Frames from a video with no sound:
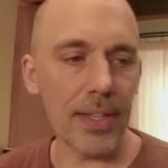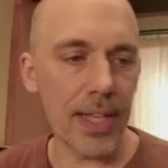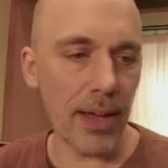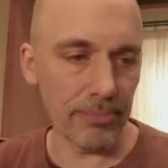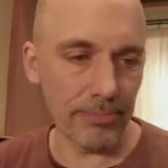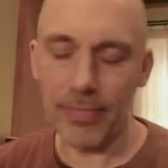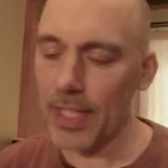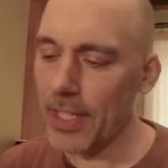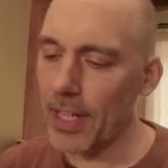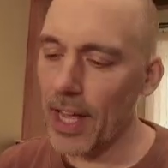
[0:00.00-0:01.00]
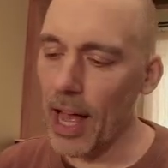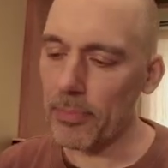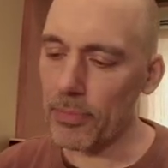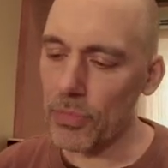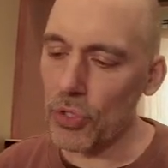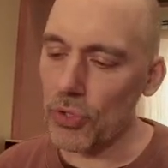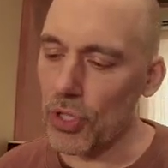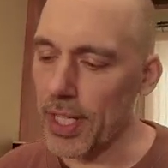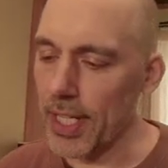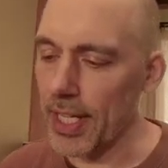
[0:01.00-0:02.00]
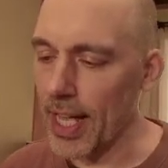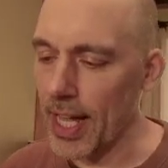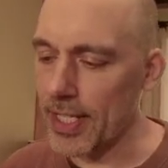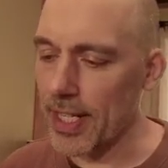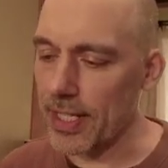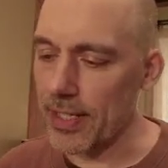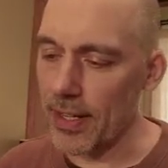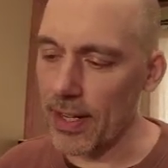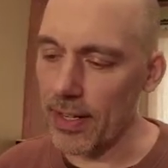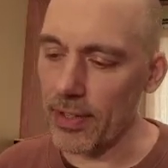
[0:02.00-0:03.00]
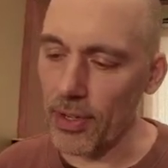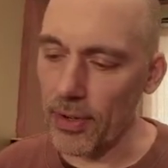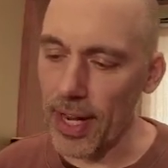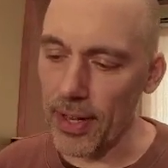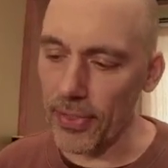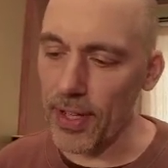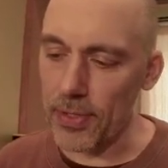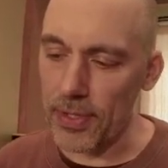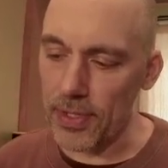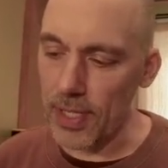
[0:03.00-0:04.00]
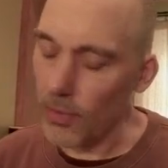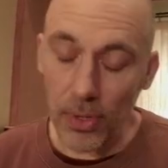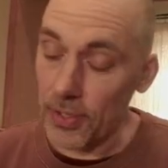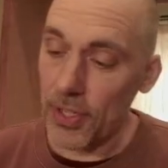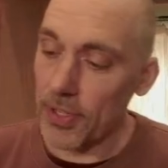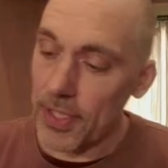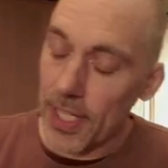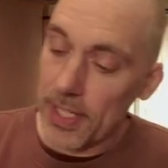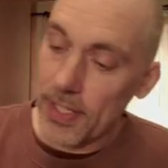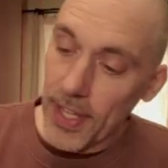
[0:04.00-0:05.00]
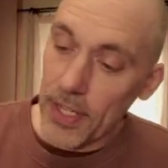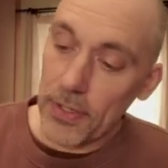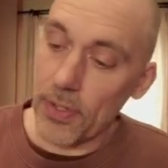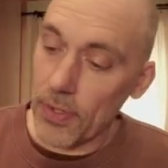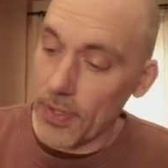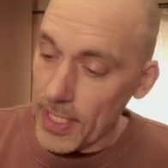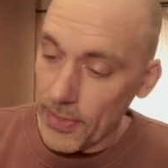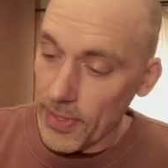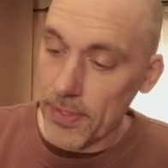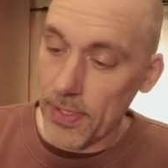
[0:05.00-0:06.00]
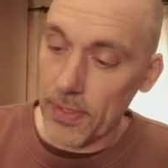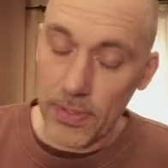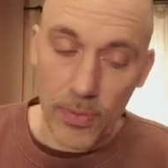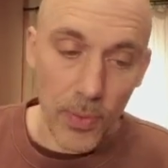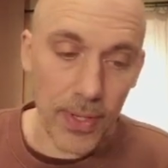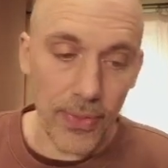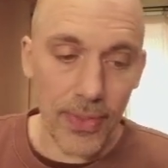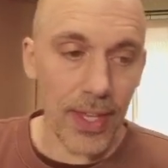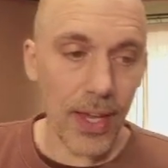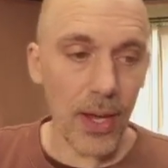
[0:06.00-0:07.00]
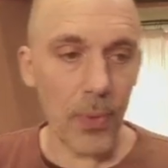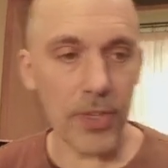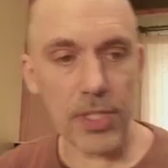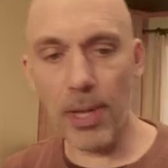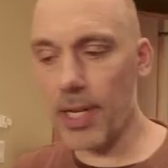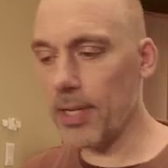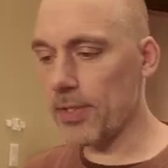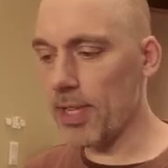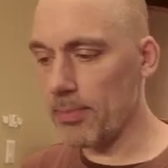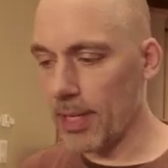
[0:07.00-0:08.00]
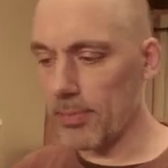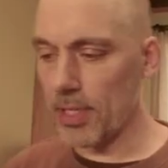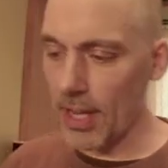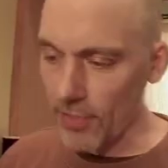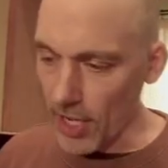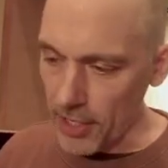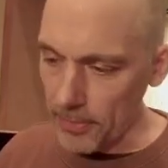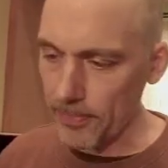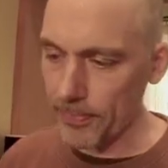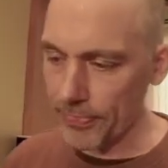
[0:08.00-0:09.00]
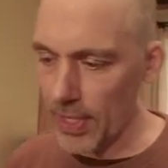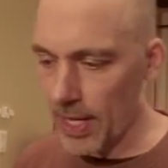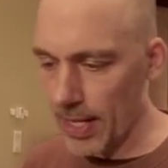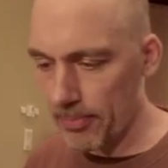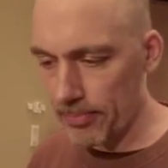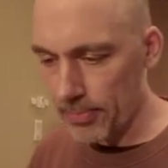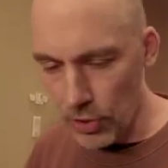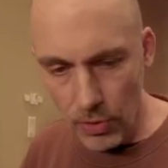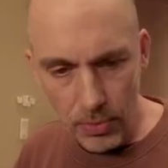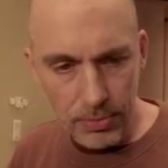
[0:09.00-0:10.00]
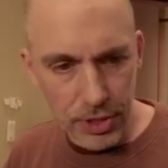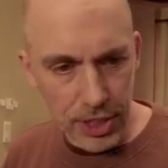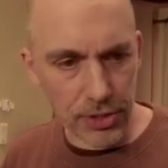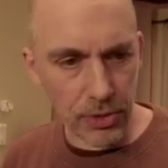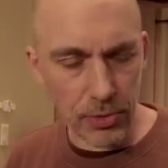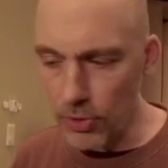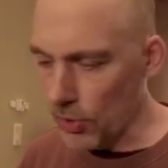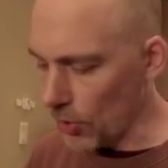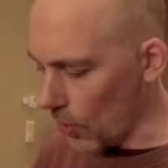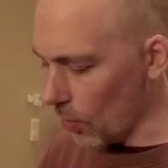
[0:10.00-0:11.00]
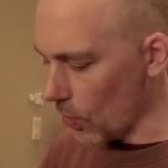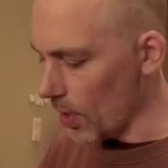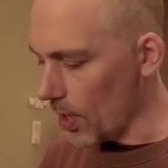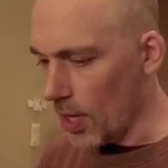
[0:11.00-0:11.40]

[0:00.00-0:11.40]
yeah, I'm usually at 600 or 8000, or sorry, 6000 or 8000 with this plugin, sometimes even higher. So just so you know.